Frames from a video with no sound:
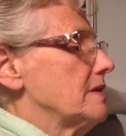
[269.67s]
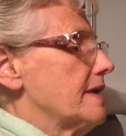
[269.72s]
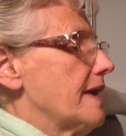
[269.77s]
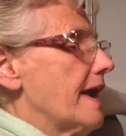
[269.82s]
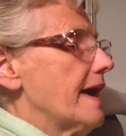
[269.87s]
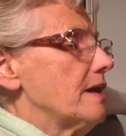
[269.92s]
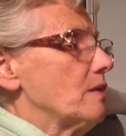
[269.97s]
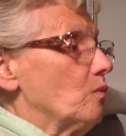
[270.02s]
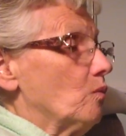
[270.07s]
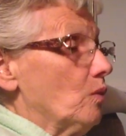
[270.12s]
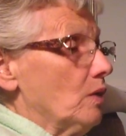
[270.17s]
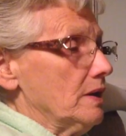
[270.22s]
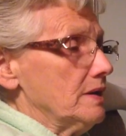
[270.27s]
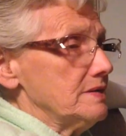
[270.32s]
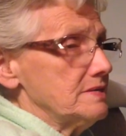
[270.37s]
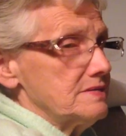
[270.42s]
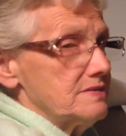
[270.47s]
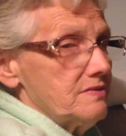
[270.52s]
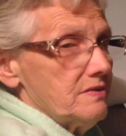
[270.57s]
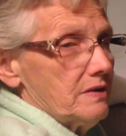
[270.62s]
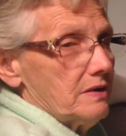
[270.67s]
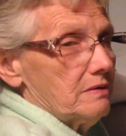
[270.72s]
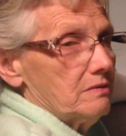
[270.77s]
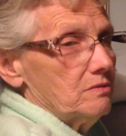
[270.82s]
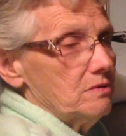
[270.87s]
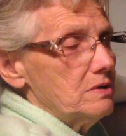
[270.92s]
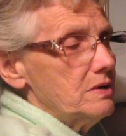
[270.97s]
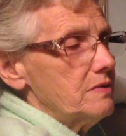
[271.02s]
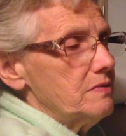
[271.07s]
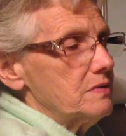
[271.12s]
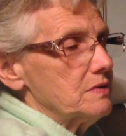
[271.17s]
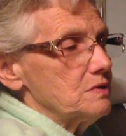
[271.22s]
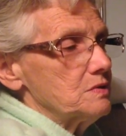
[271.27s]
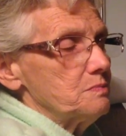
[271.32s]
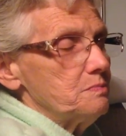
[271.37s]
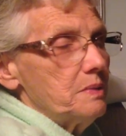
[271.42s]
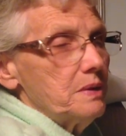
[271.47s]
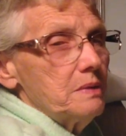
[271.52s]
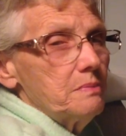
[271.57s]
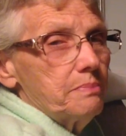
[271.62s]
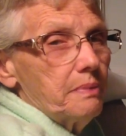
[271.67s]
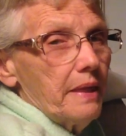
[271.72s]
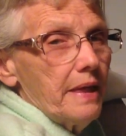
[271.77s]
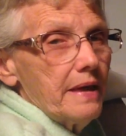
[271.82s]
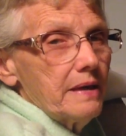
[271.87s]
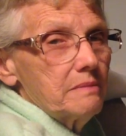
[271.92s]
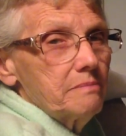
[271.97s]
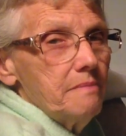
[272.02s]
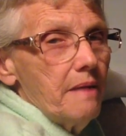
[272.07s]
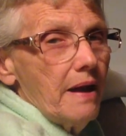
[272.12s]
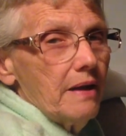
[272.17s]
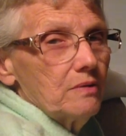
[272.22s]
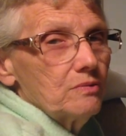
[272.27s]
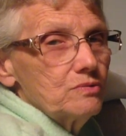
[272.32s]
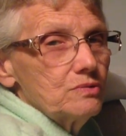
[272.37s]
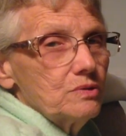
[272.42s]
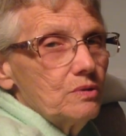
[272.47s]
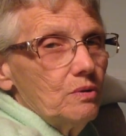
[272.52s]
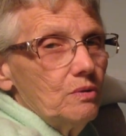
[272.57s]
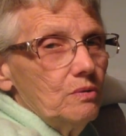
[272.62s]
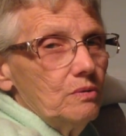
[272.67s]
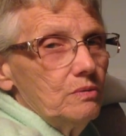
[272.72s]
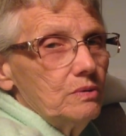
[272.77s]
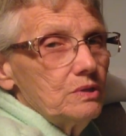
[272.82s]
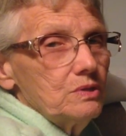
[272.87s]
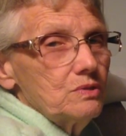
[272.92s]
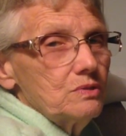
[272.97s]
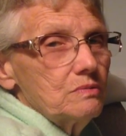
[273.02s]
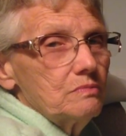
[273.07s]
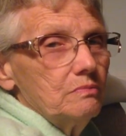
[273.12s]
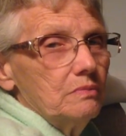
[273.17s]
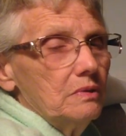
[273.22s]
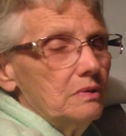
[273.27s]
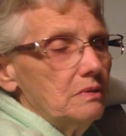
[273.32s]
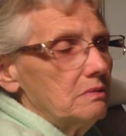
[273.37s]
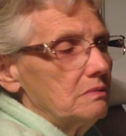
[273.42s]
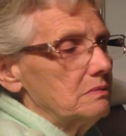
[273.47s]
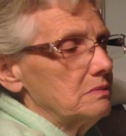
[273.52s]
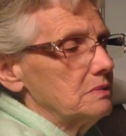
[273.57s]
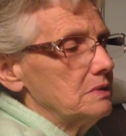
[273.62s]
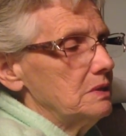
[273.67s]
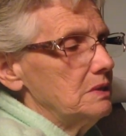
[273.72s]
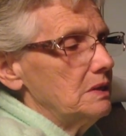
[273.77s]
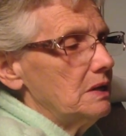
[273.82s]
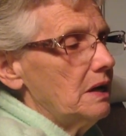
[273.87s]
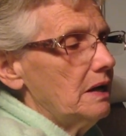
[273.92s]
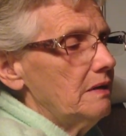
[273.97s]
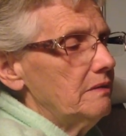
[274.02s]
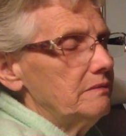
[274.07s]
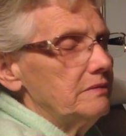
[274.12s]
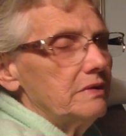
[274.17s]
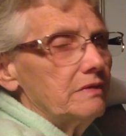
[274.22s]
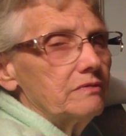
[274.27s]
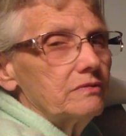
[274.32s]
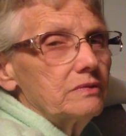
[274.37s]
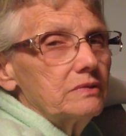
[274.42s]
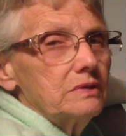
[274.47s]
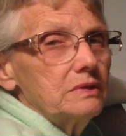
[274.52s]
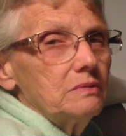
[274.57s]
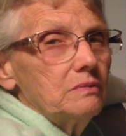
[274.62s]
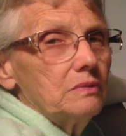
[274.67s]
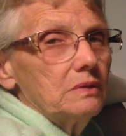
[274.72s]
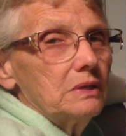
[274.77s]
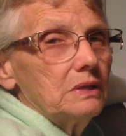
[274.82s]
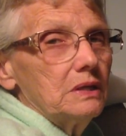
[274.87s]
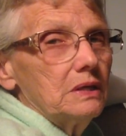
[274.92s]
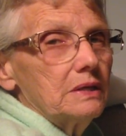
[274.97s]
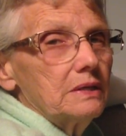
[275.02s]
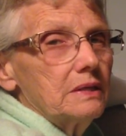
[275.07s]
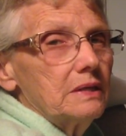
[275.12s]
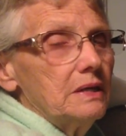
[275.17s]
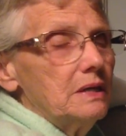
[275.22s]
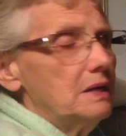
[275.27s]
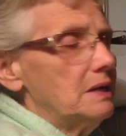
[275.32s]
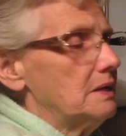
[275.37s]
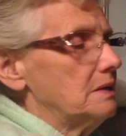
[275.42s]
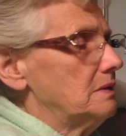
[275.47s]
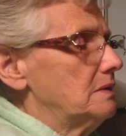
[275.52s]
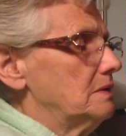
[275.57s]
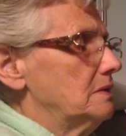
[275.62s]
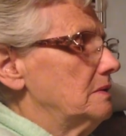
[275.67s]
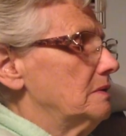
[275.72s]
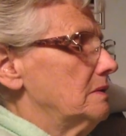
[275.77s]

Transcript: Cat was there. Look at this big black mouse. Holy smokes. I've never seen one like that.